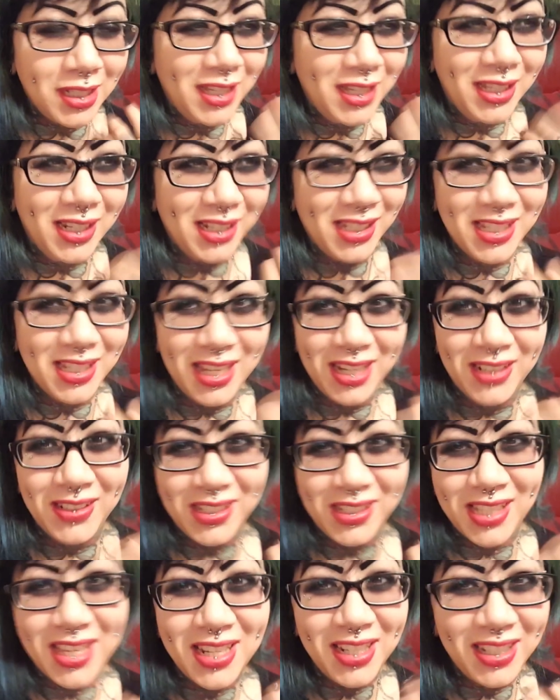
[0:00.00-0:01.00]
and because I knew
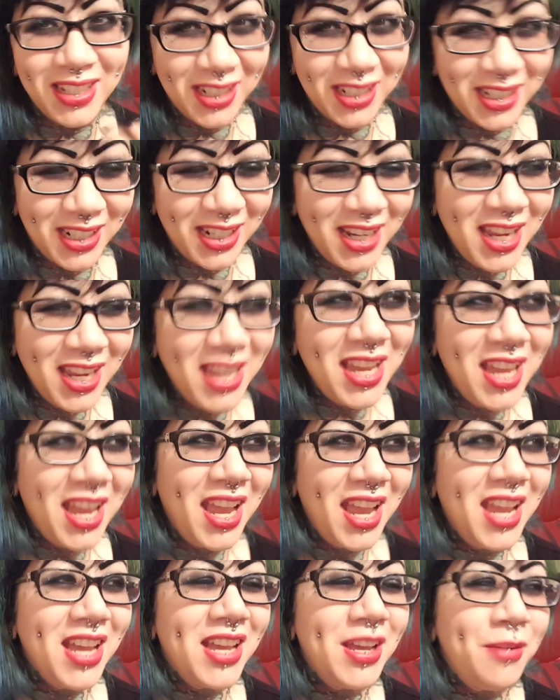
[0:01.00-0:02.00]
it's gonna hurt.
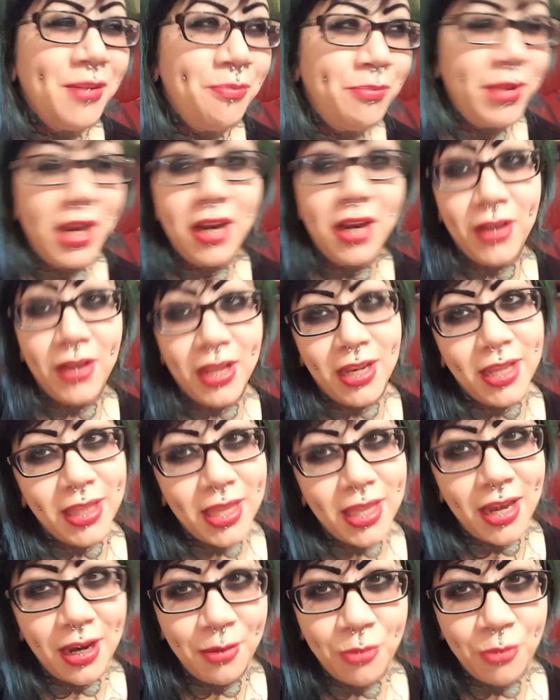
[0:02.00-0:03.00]
But I don't get like
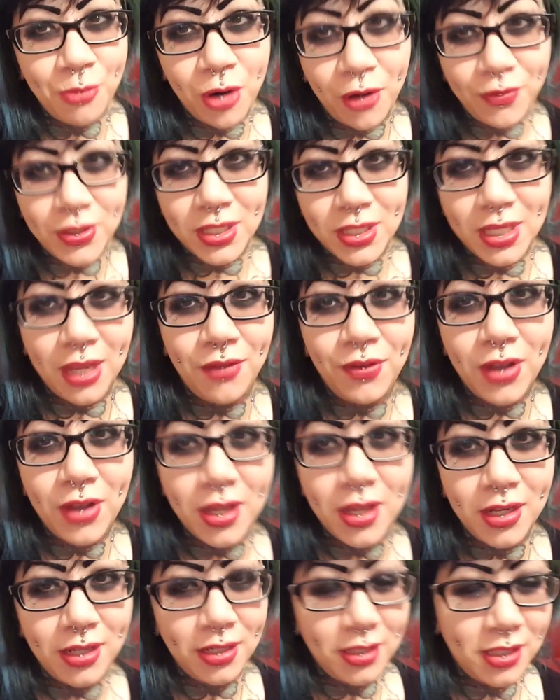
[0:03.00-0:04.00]
that anymore. Obviously, I've
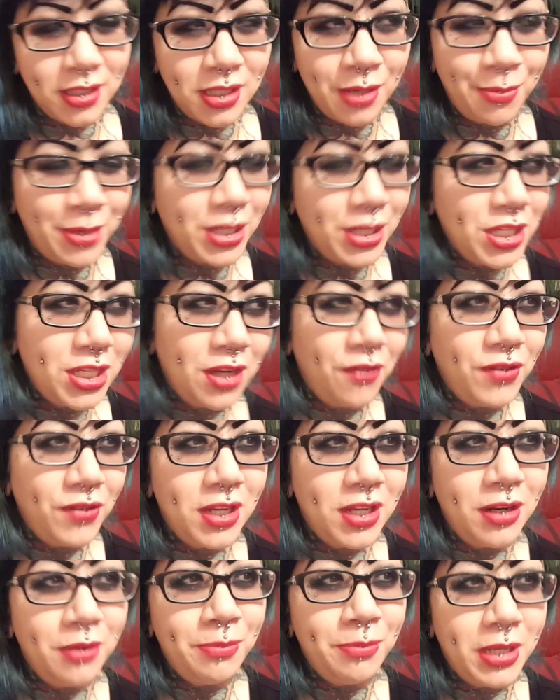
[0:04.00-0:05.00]
got so much stuff
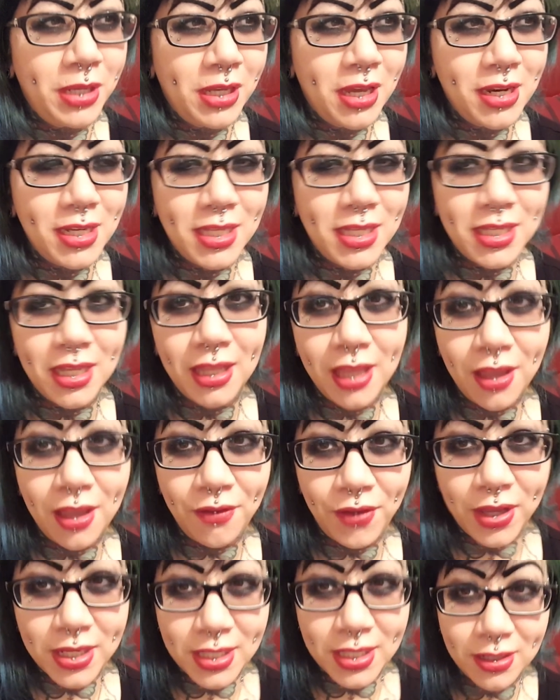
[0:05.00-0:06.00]
done. It would be kind of silly
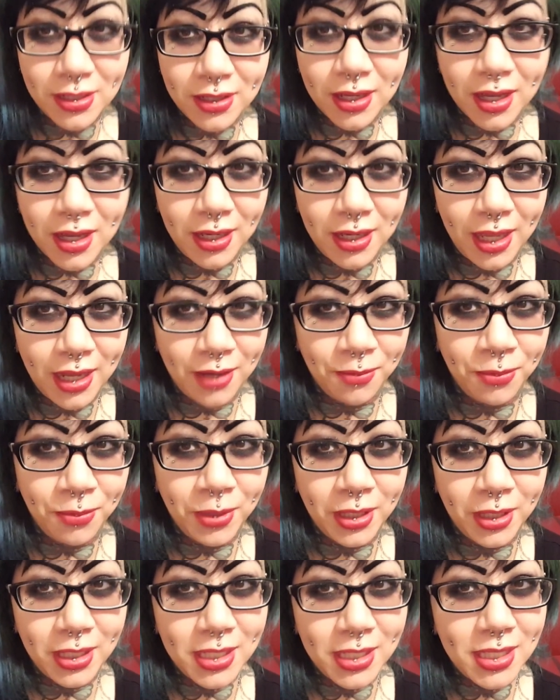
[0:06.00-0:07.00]
if I still got like
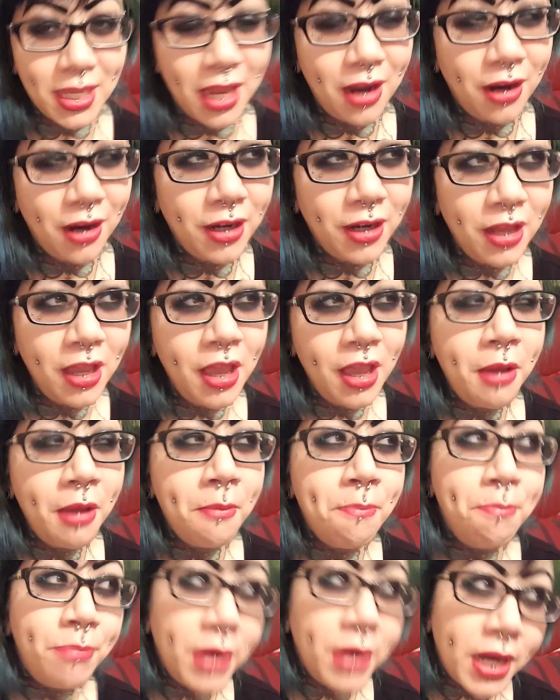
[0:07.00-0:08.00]
really scared.
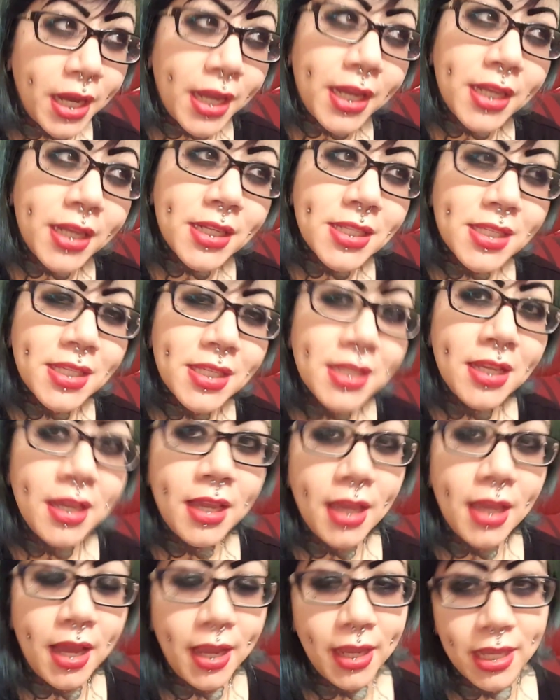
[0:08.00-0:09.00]
But
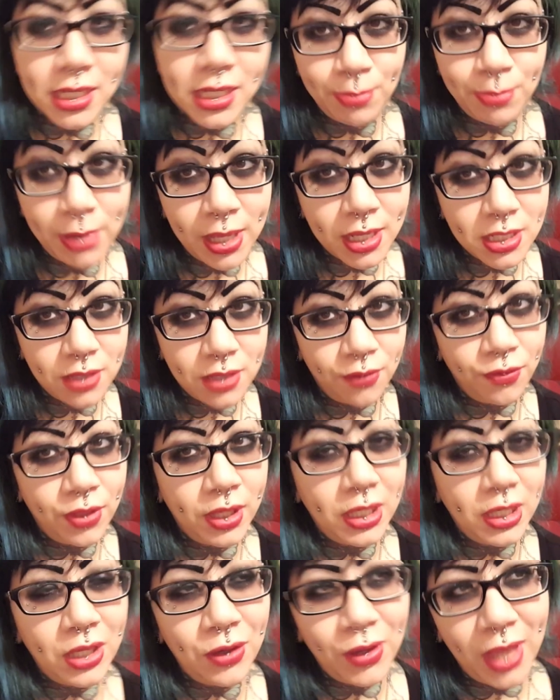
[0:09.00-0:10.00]
I guess because of
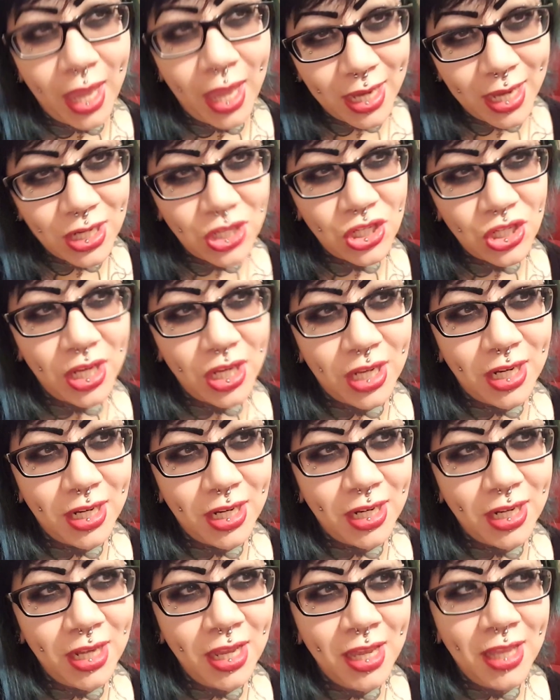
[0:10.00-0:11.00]
the
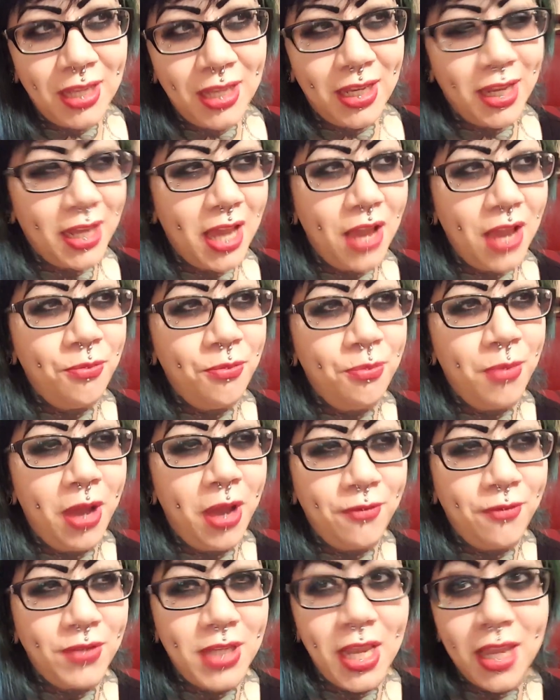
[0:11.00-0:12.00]
location, like
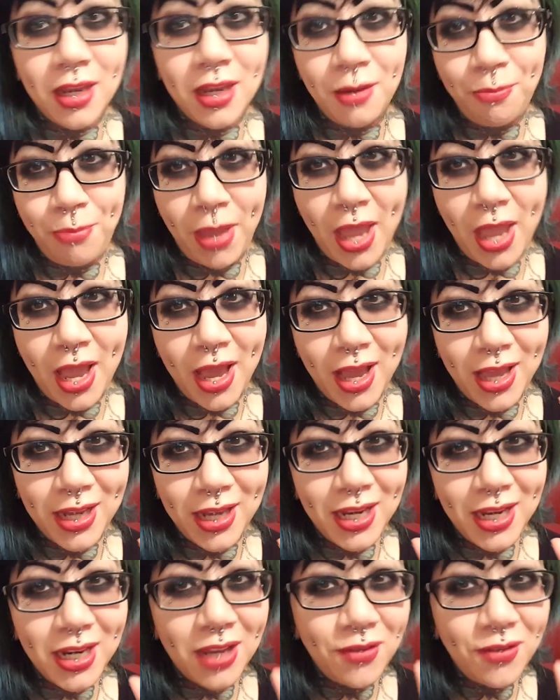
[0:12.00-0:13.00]
I've taken a pad
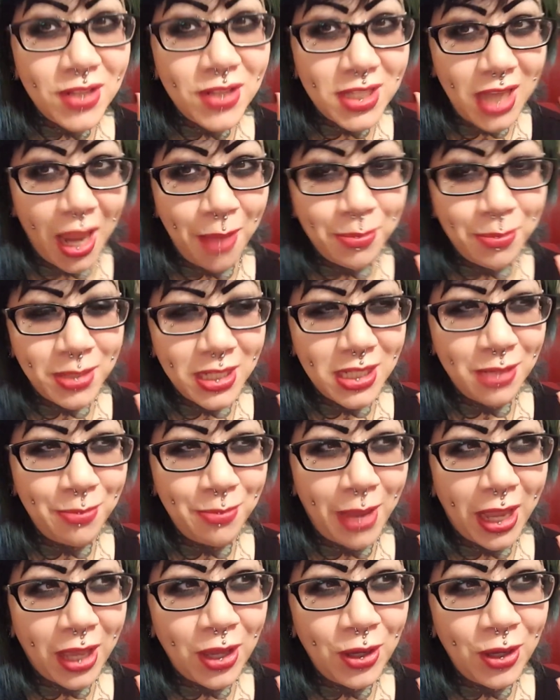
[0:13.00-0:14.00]
and I've taped it to
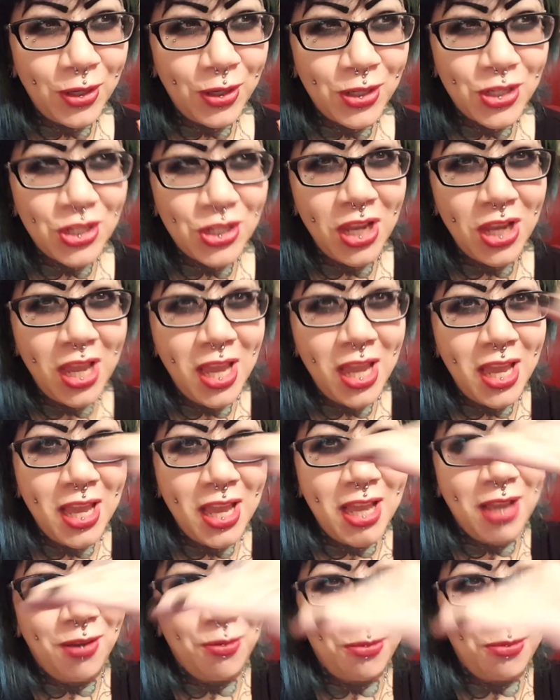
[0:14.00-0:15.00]
my cooch
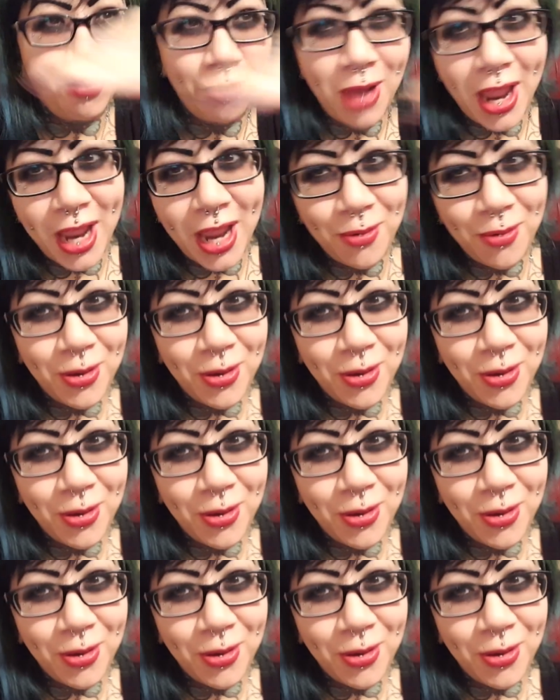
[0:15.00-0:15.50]
right